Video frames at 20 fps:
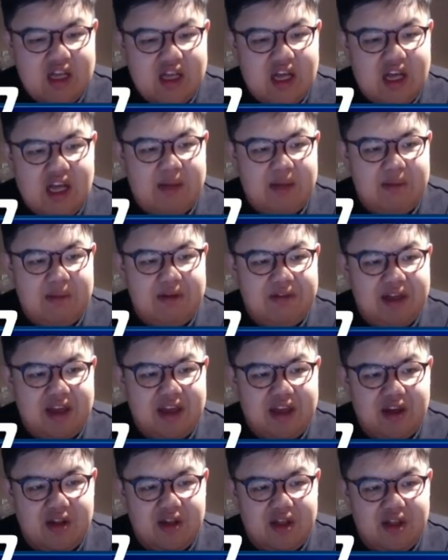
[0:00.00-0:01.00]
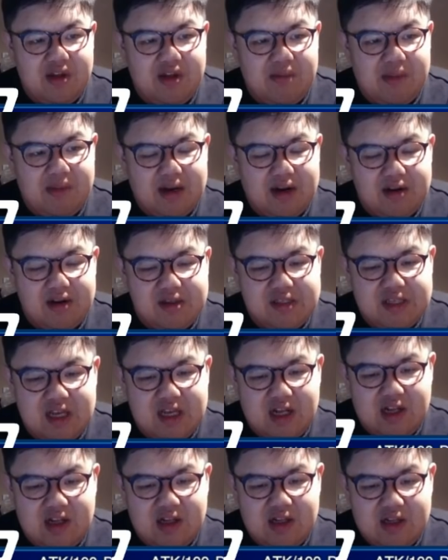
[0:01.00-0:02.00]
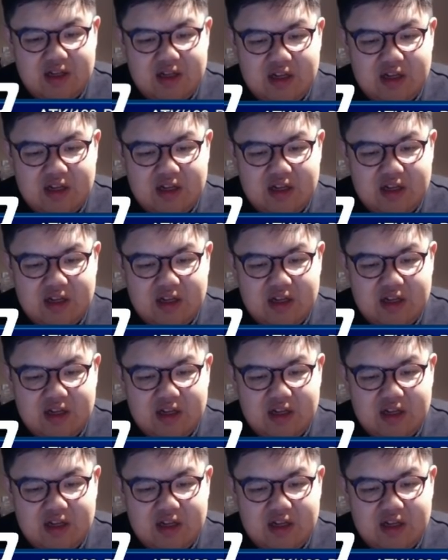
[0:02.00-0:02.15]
If they kill the Micro Cell,